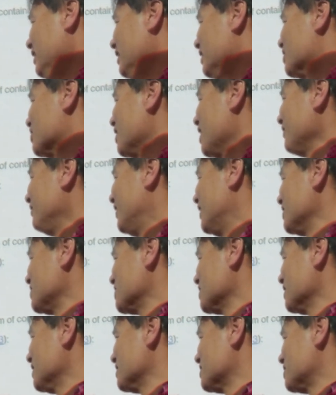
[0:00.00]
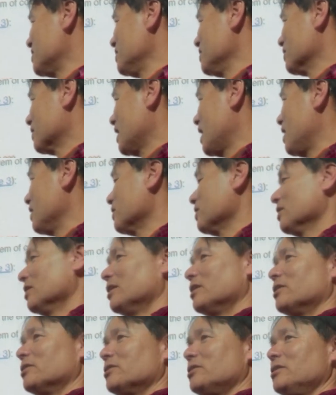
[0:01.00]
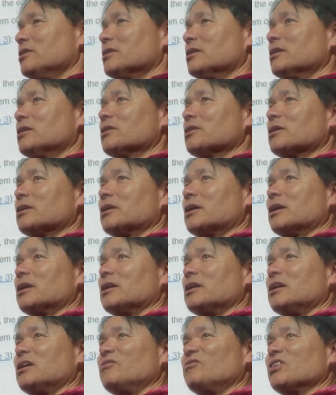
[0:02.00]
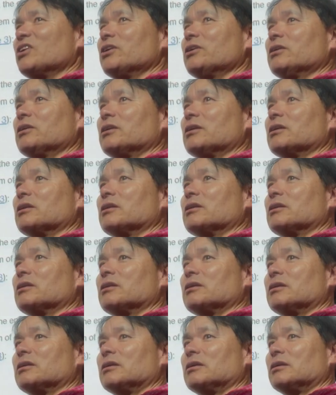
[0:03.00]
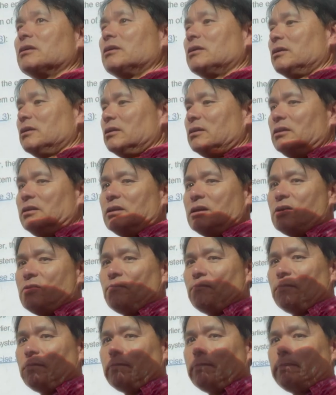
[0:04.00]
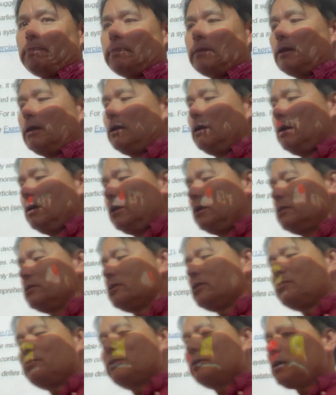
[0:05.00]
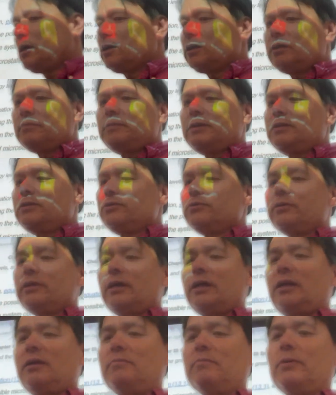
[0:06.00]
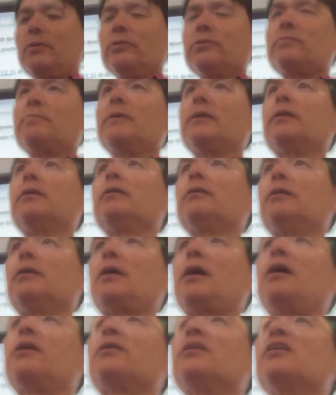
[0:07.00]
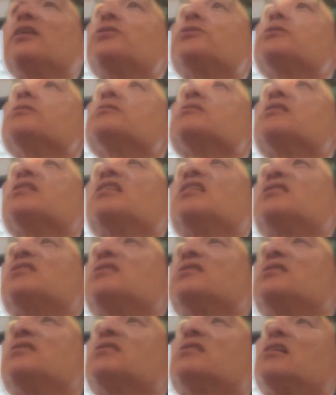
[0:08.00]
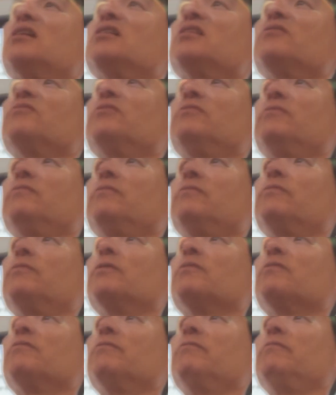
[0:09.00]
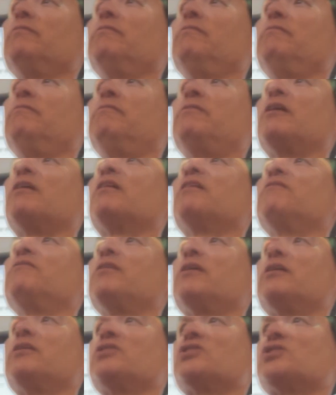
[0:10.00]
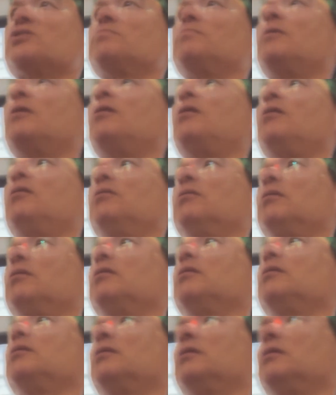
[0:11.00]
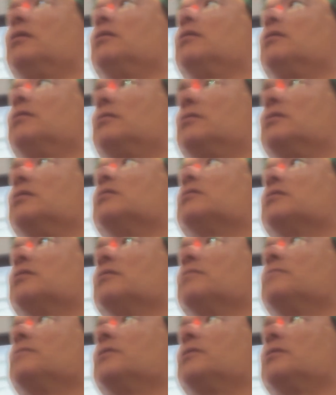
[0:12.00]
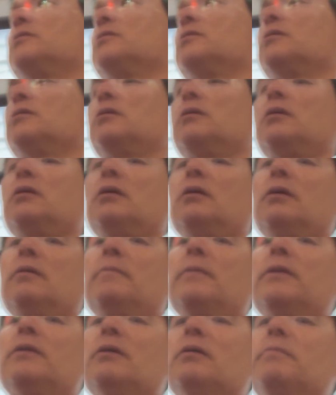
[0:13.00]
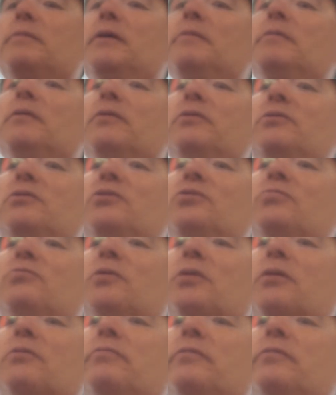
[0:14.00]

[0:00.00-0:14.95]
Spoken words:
Try punching this in your calculator. Do you think you're going to get a number? No. And so we're not going to be doing any Boltzmann calculations unless it's kind of for very, very small systems. But there are people who do work